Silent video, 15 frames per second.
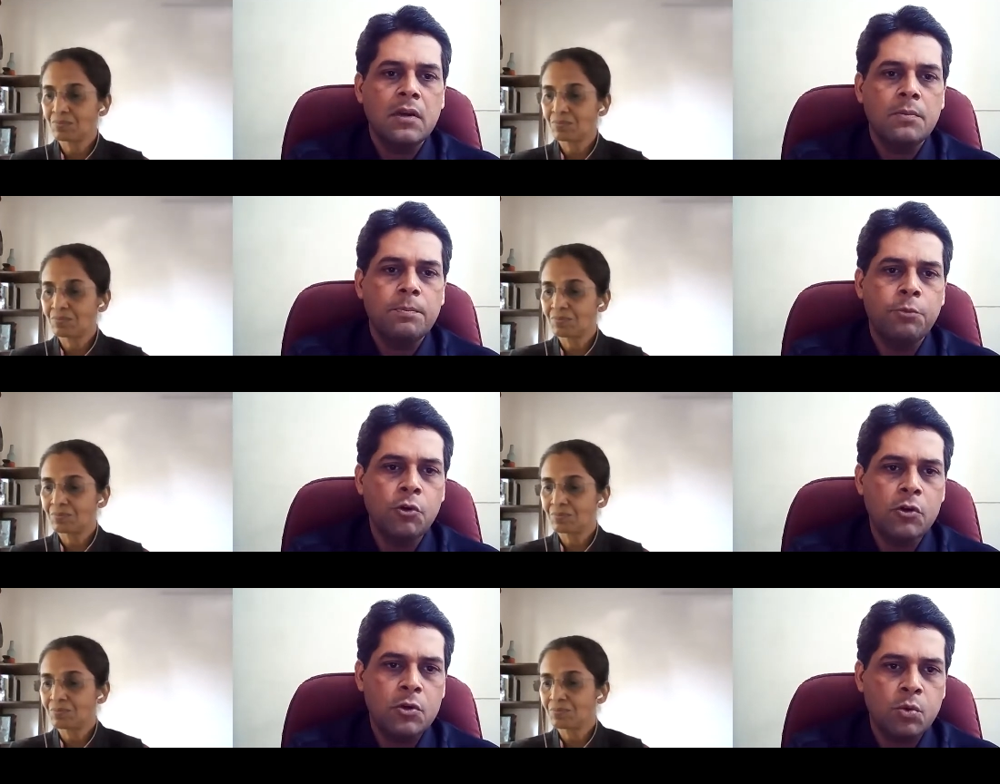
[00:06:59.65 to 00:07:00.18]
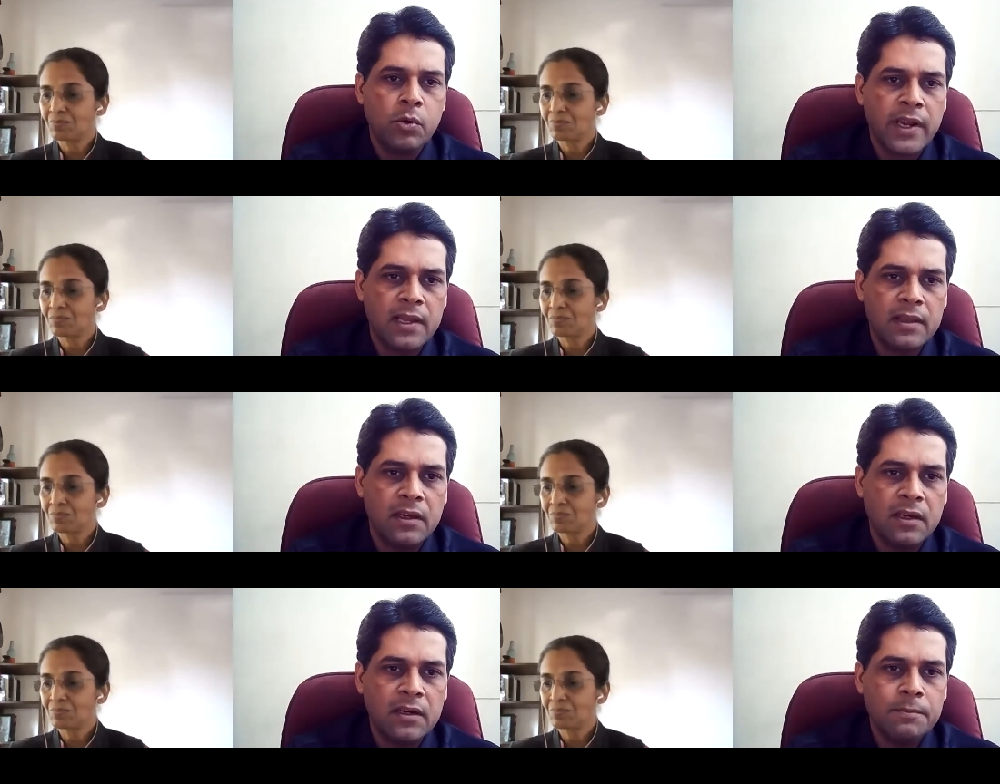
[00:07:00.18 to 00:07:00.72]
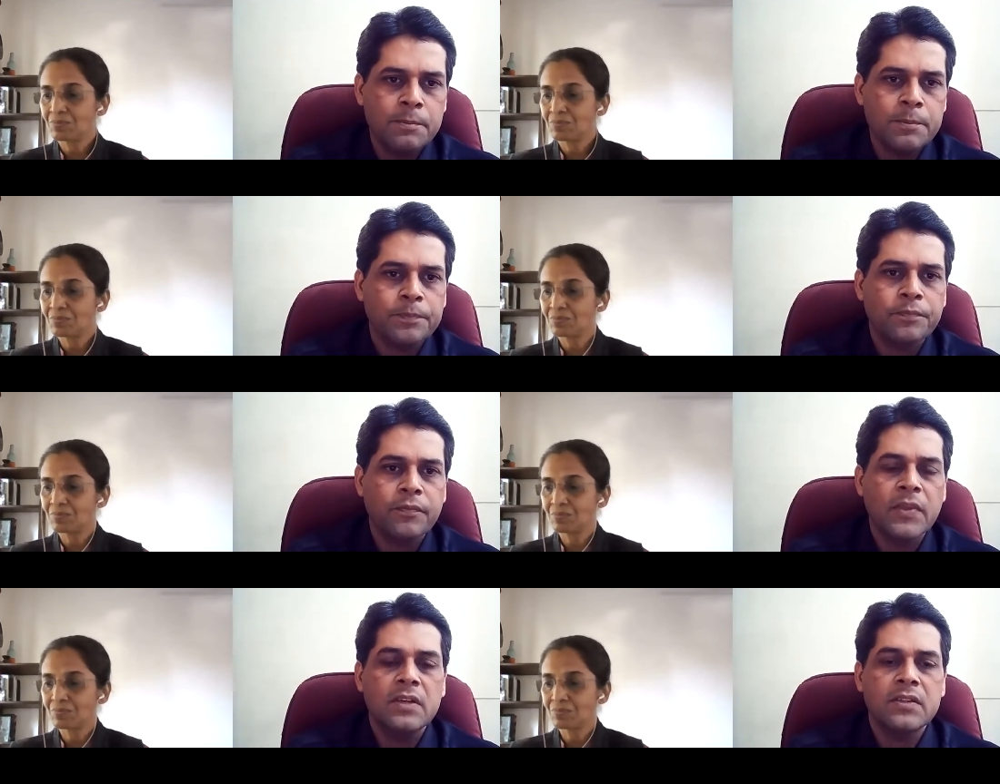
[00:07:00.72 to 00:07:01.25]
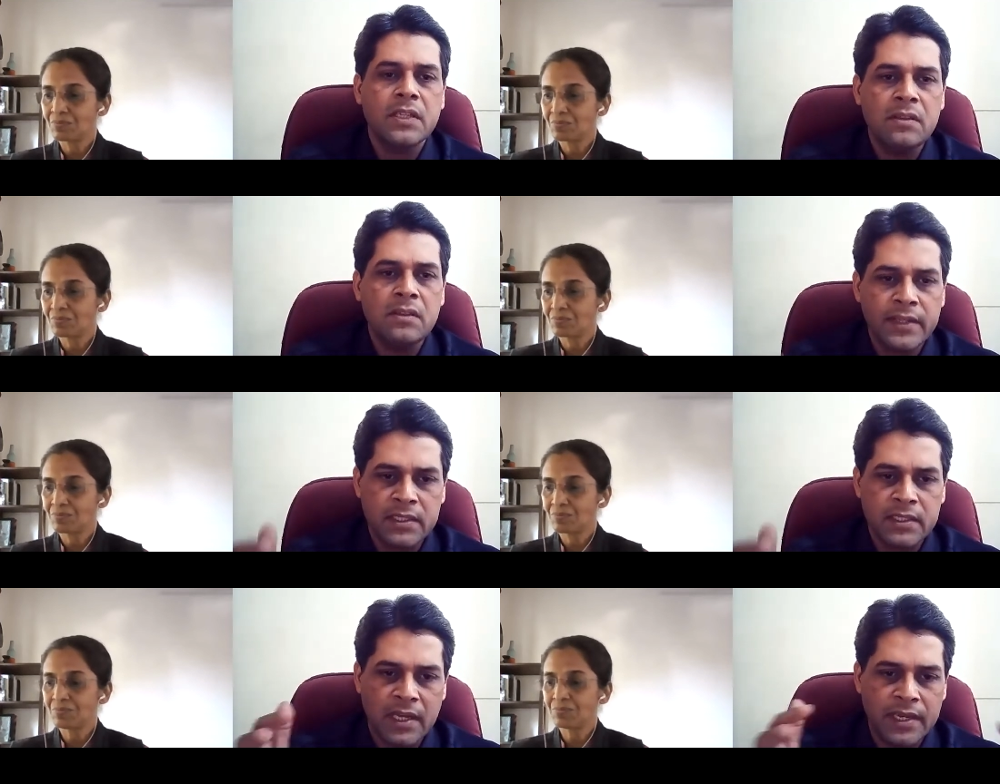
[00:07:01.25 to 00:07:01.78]
Speaker 1: put together,
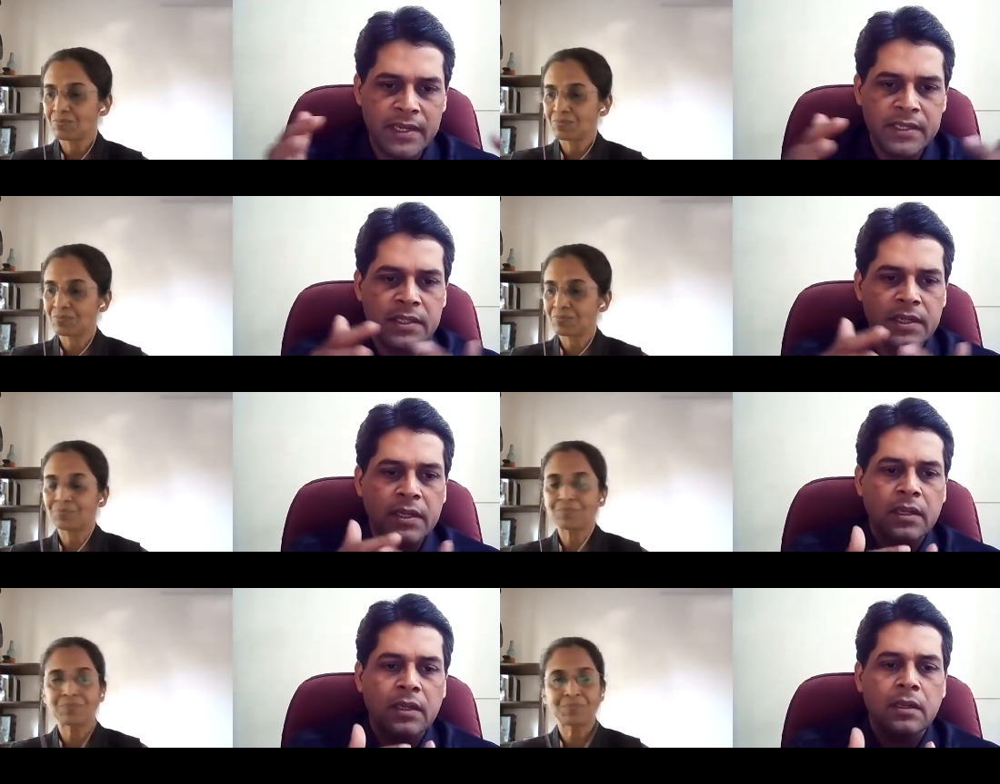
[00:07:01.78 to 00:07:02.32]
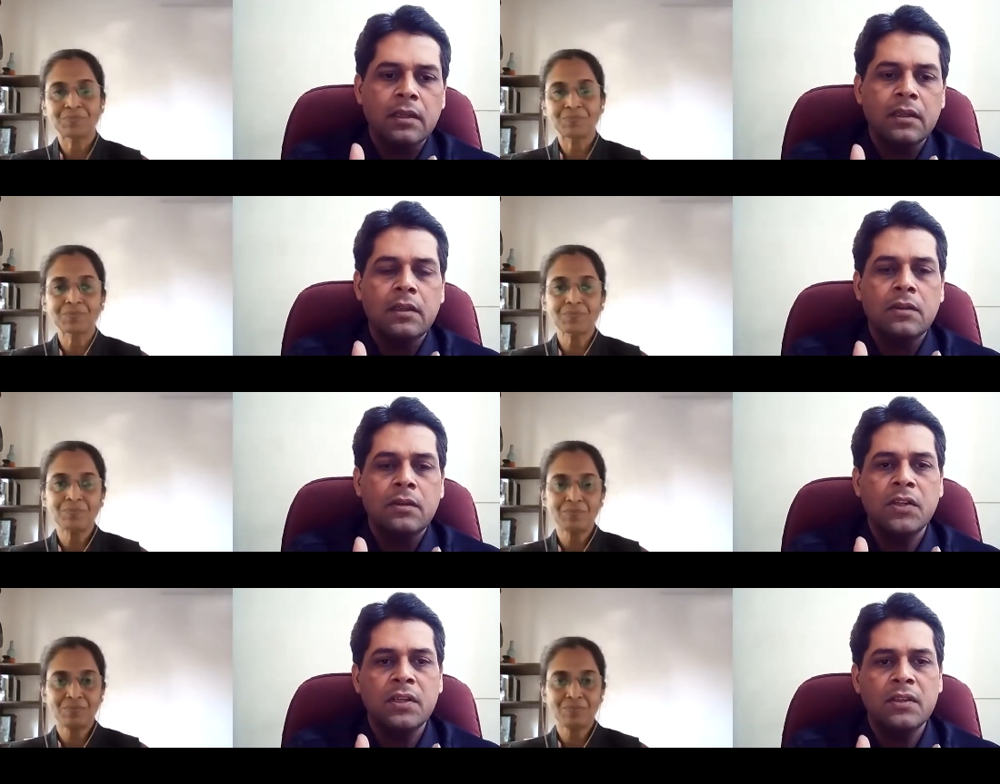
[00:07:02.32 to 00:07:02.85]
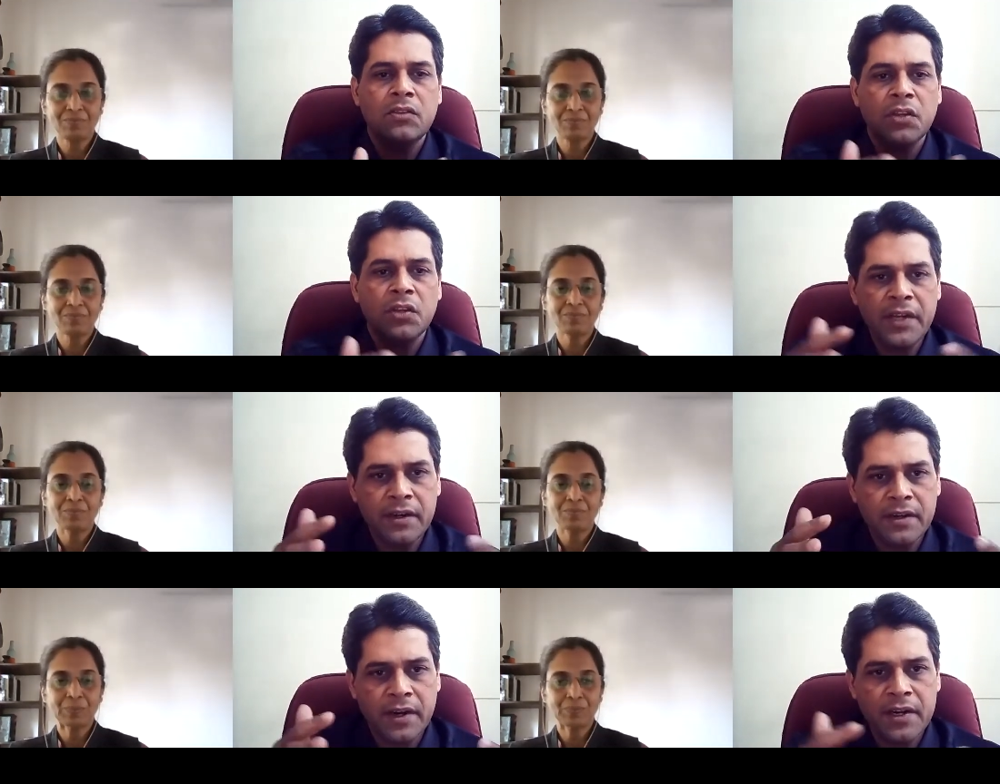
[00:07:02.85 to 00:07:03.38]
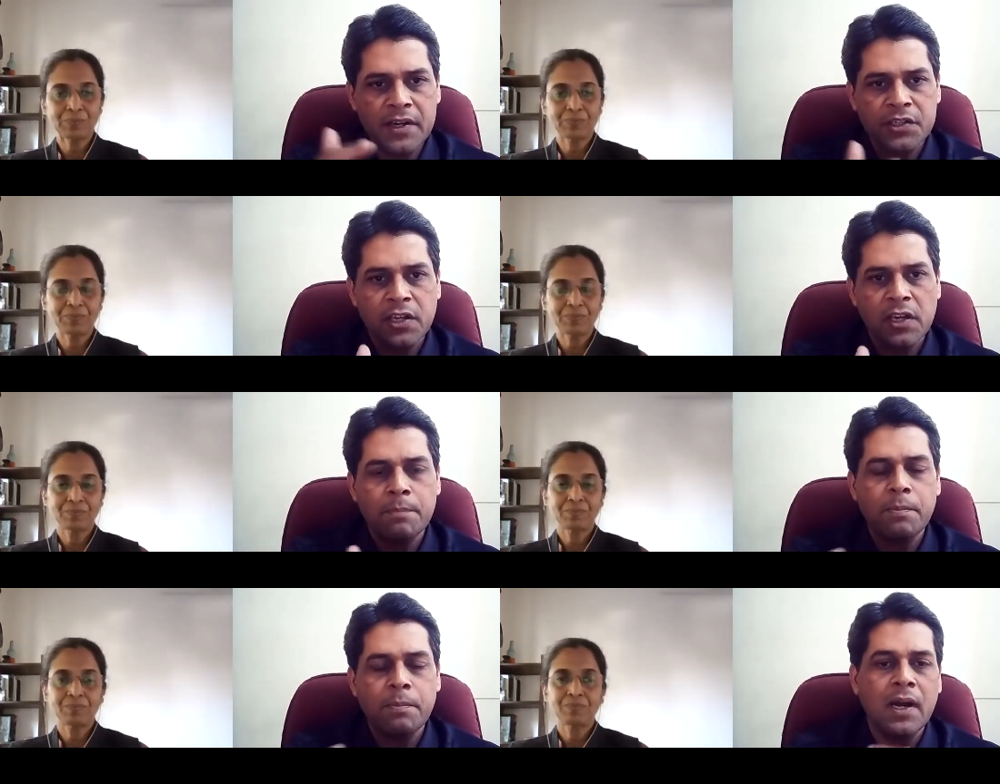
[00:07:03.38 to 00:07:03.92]
synthesized the three
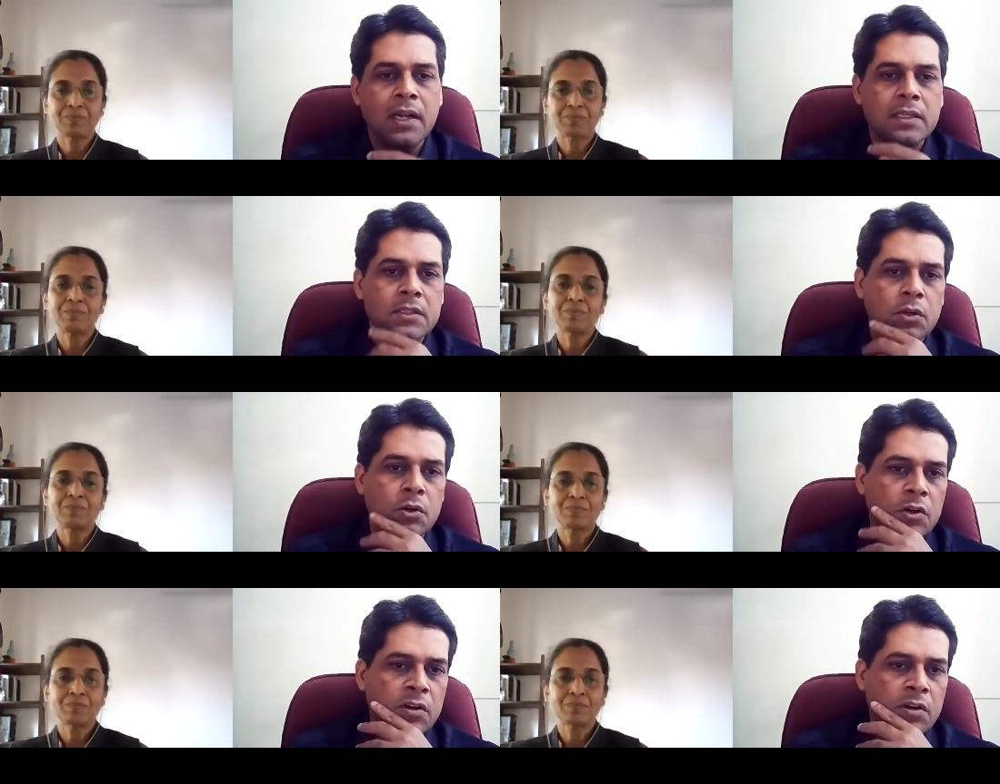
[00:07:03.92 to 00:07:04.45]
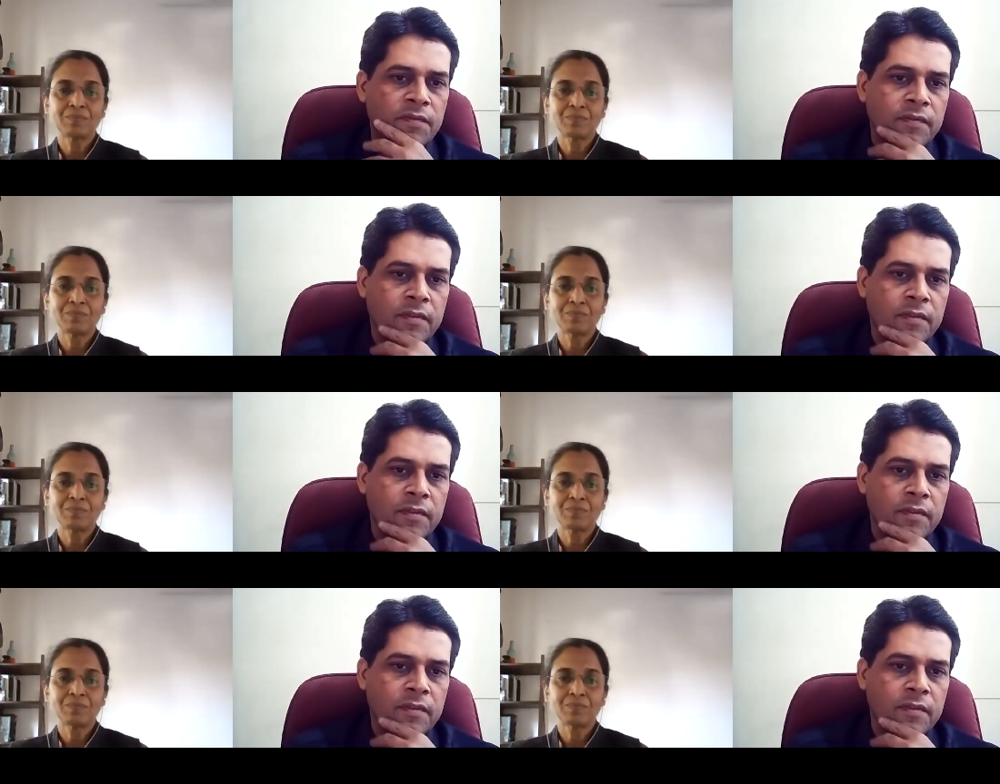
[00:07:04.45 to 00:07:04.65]
traditional paths of